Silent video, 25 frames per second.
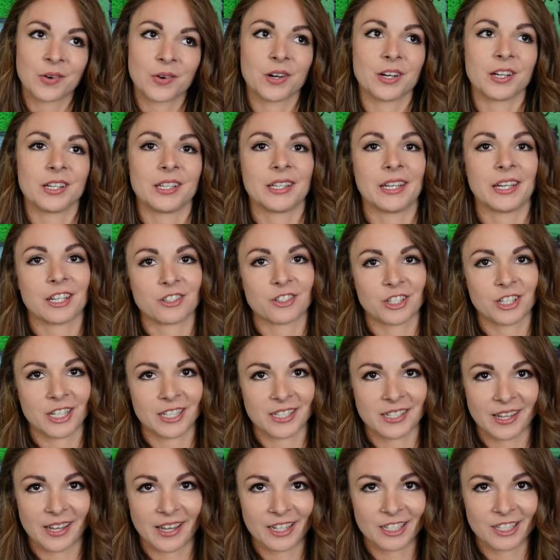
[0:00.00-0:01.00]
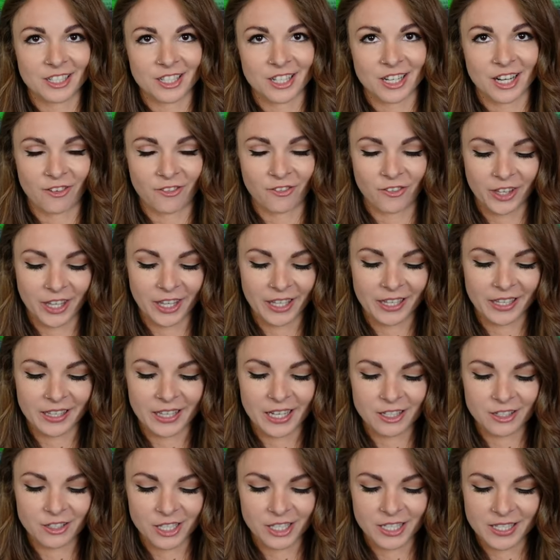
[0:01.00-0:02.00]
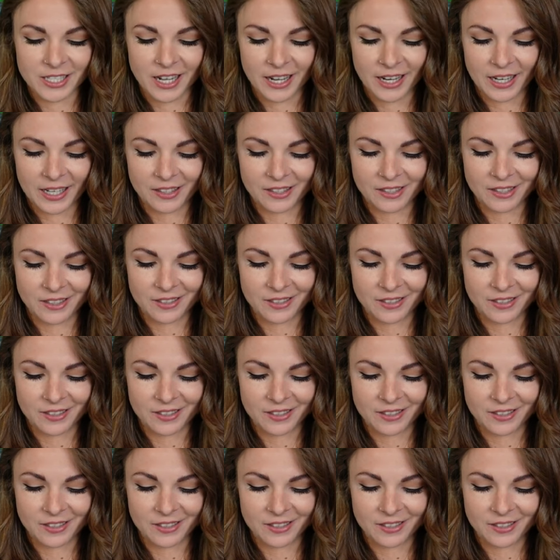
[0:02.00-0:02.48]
or Electric Touch. I feel like Electric Touch,